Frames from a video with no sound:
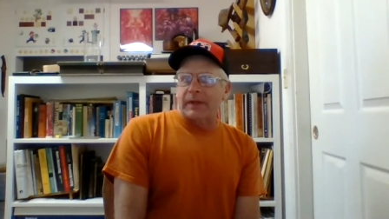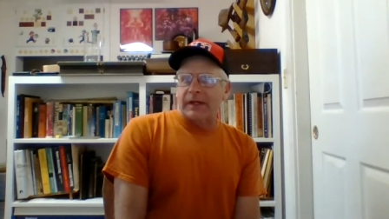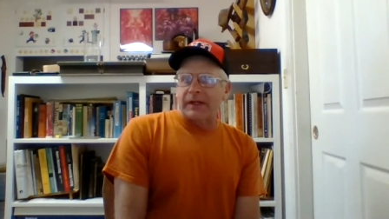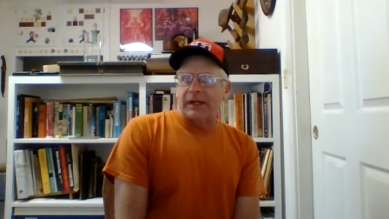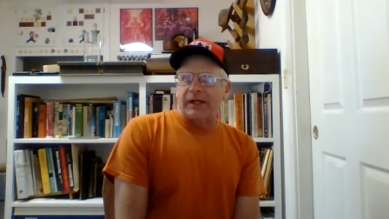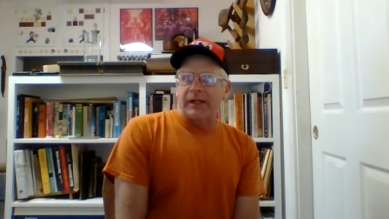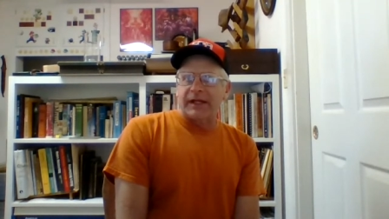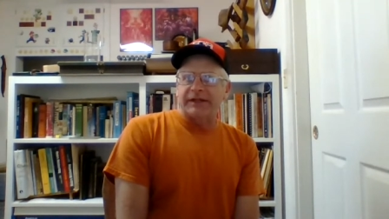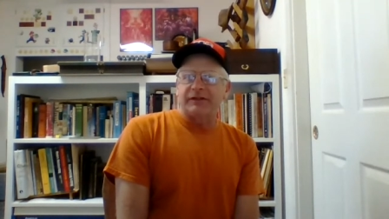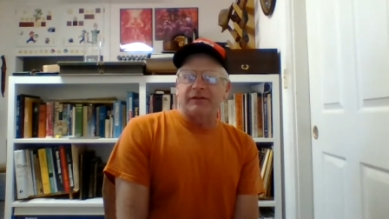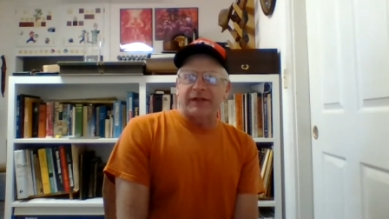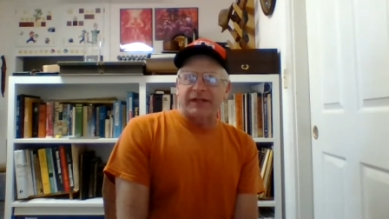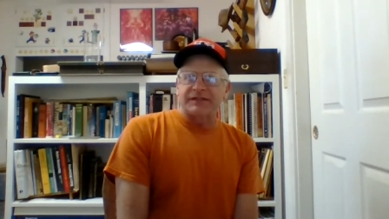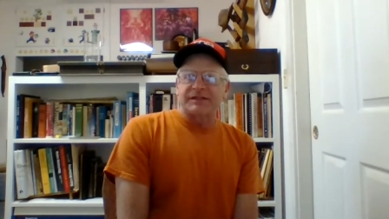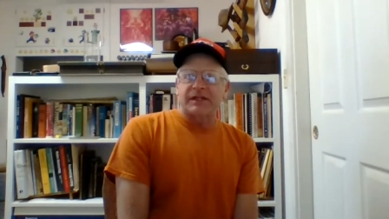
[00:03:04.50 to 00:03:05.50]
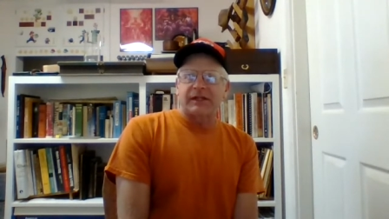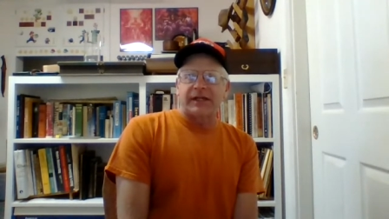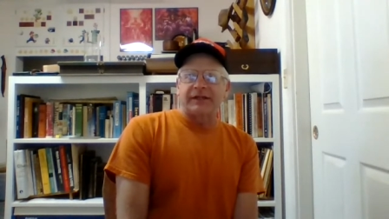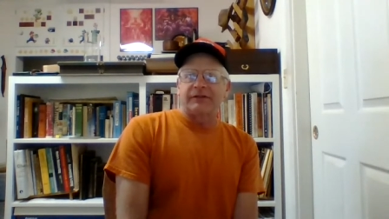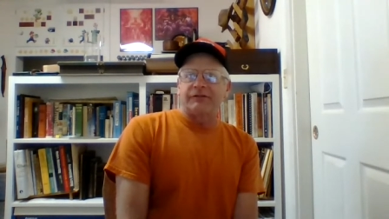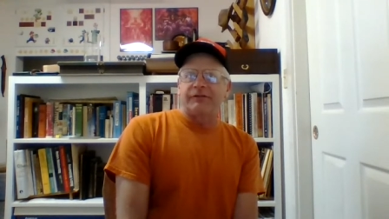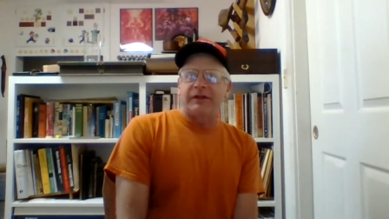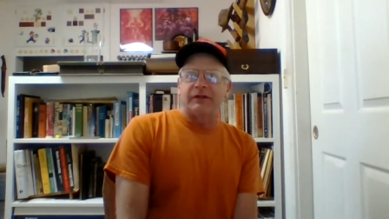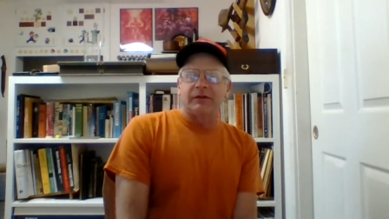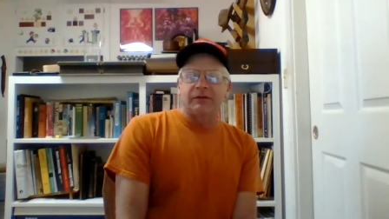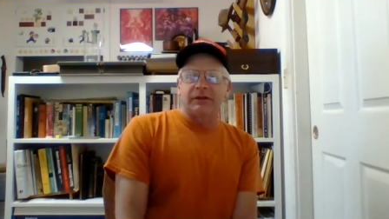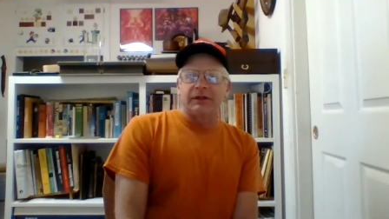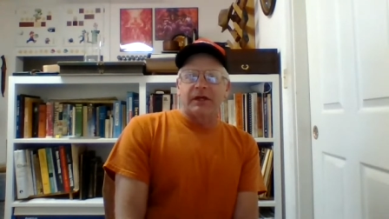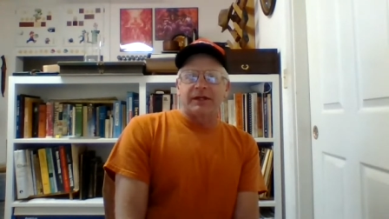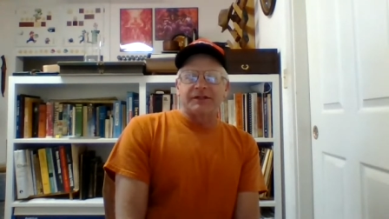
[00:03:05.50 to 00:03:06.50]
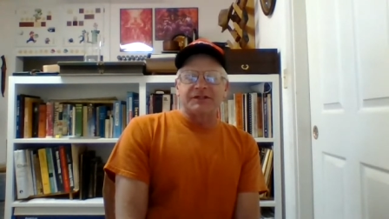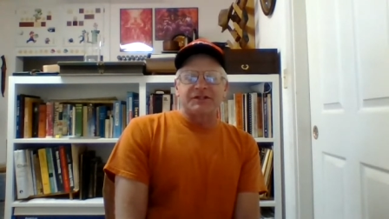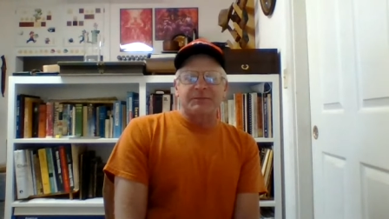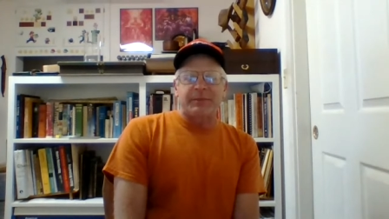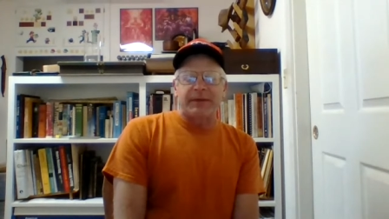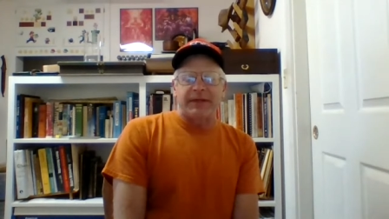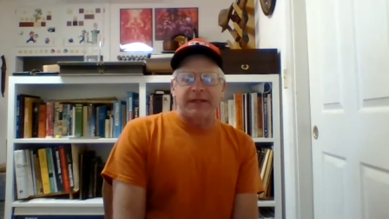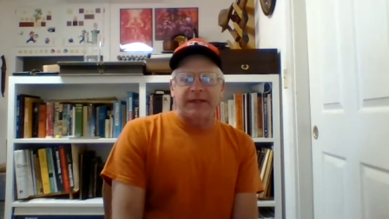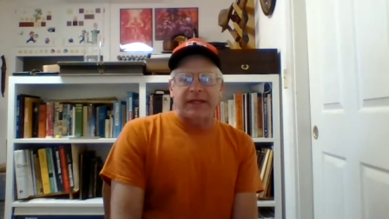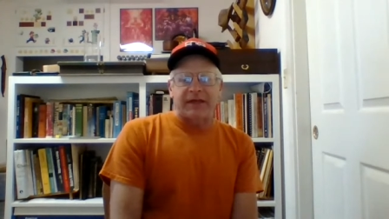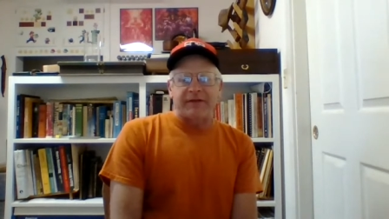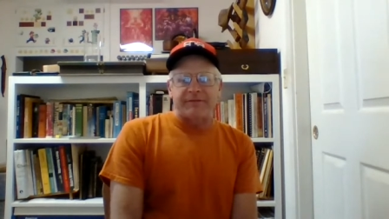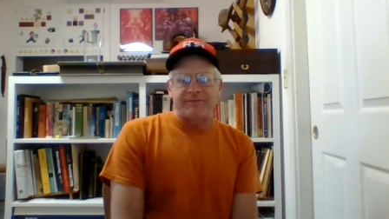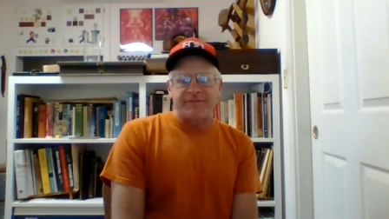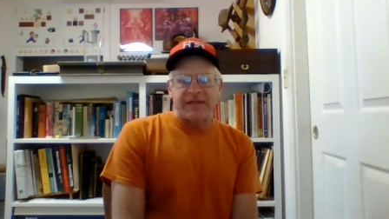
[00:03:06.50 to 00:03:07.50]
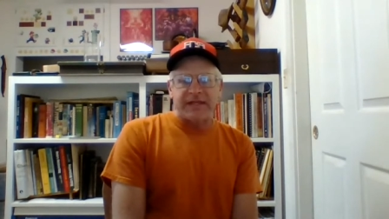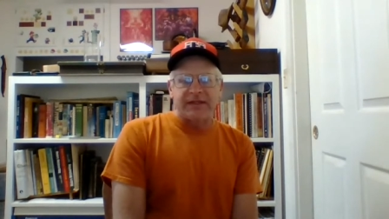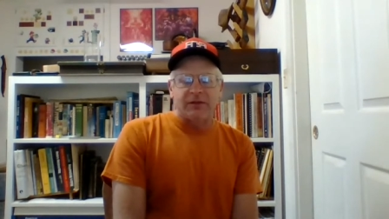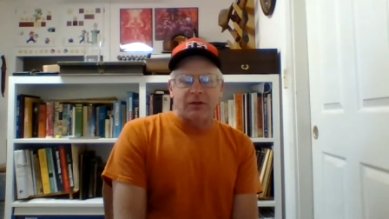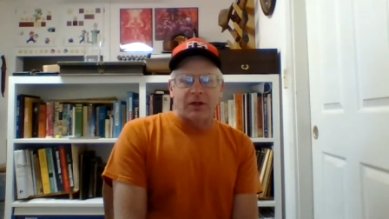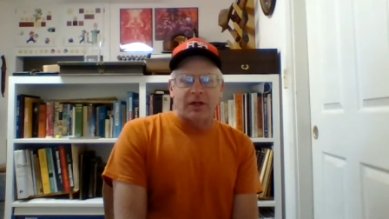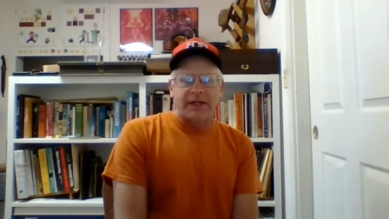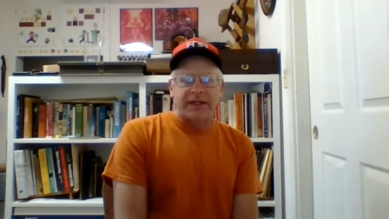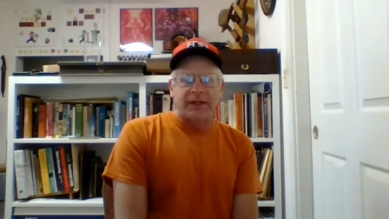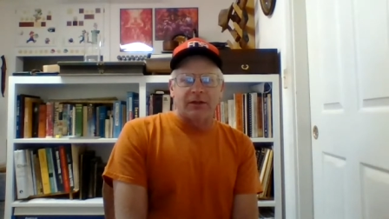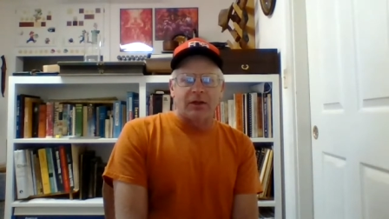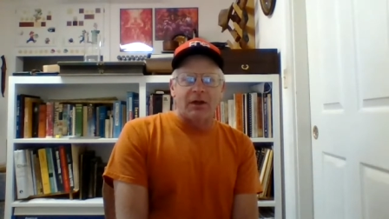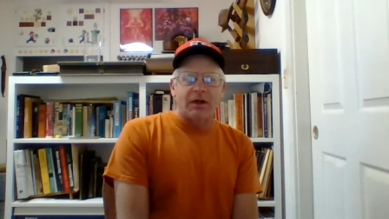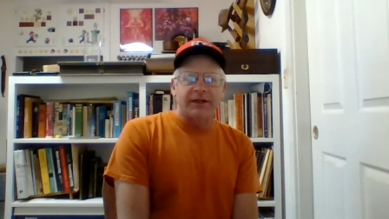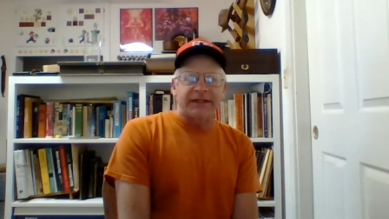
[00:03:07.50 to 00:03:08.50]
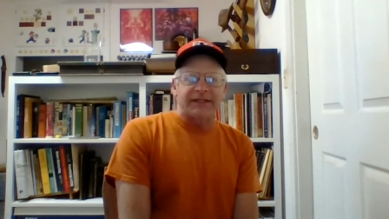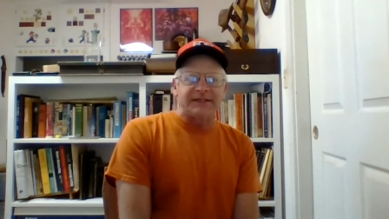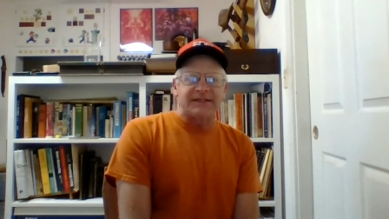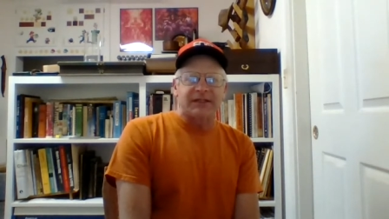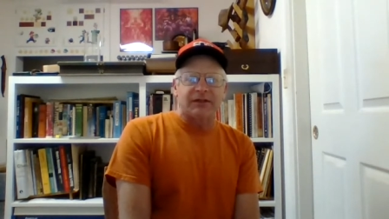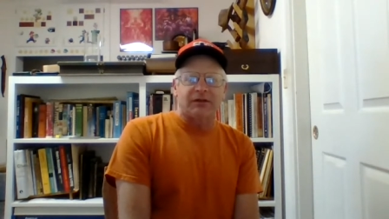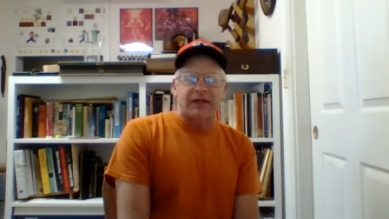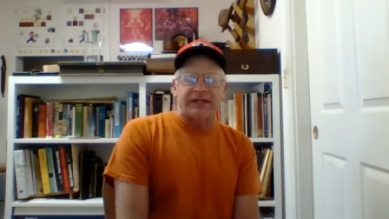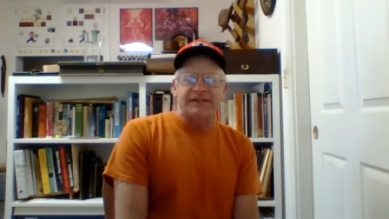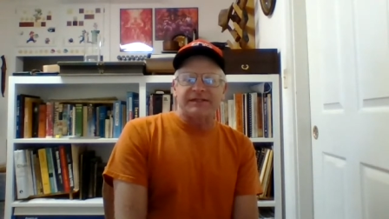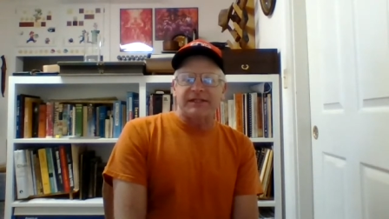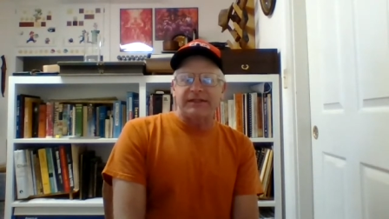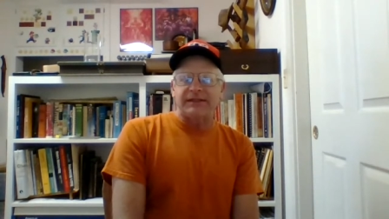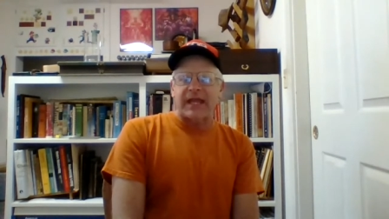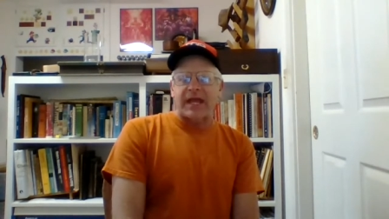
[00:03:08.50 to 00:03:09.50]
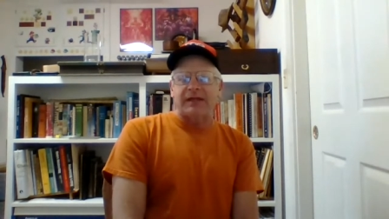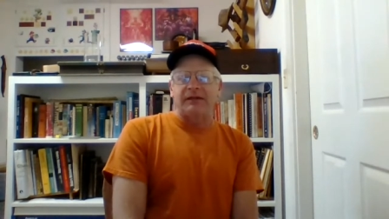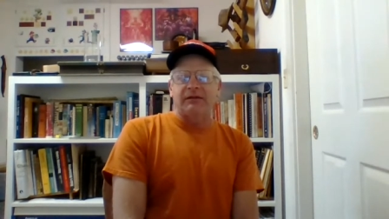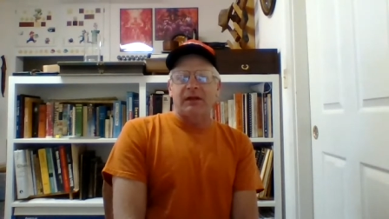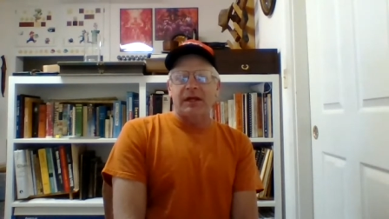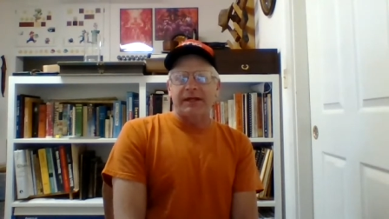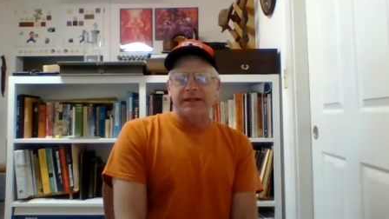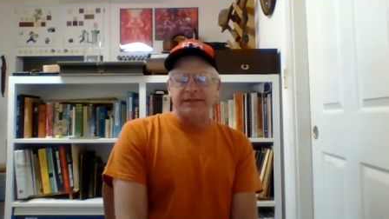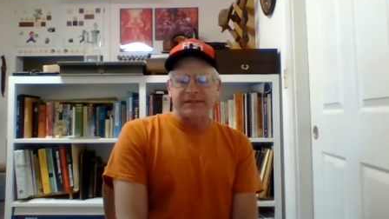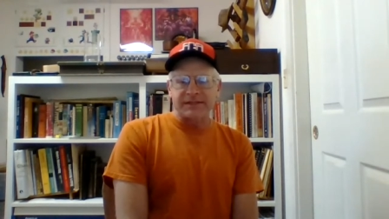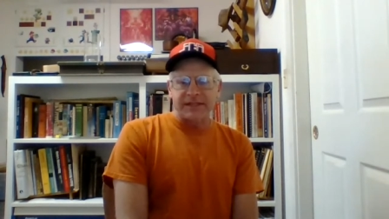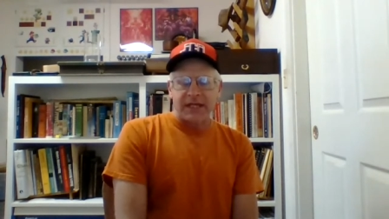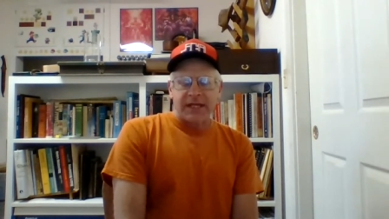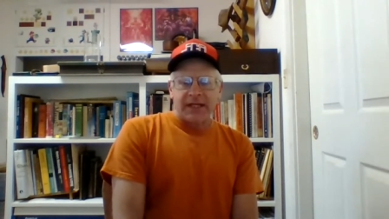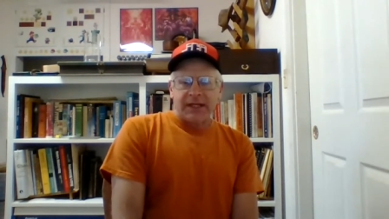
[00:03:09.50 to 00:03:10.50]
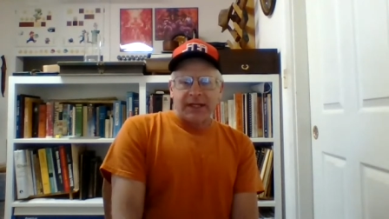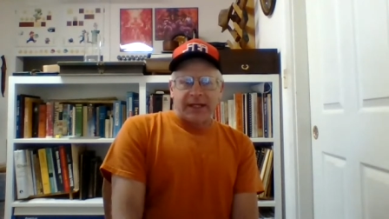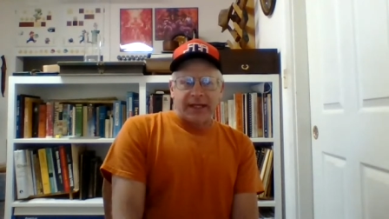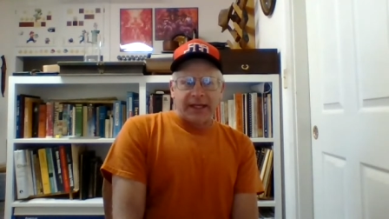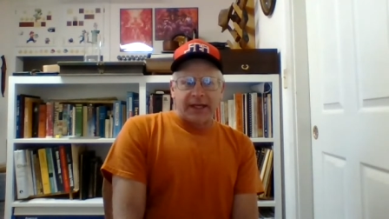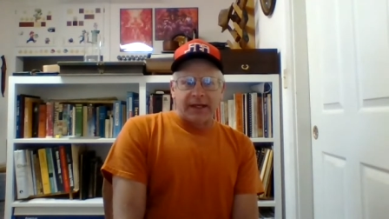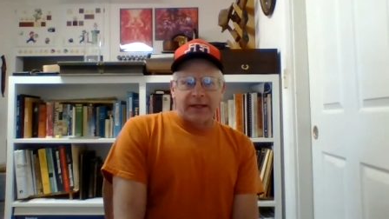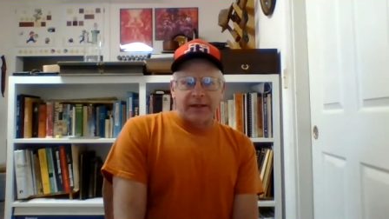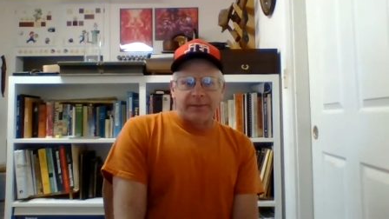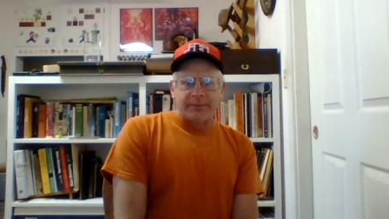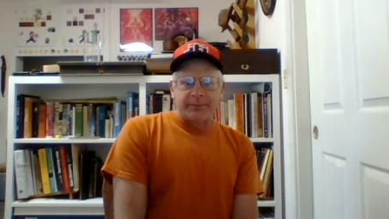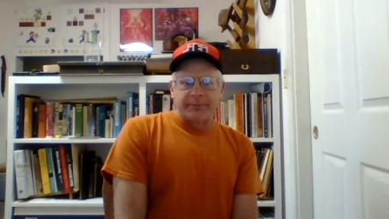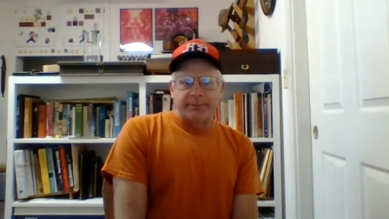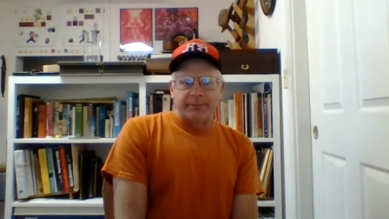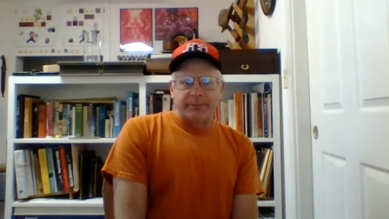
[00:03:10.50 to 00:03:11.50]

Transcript: I, I, like to, like I said, I like to feed early on in the spring and to feed along until I see dandelions um,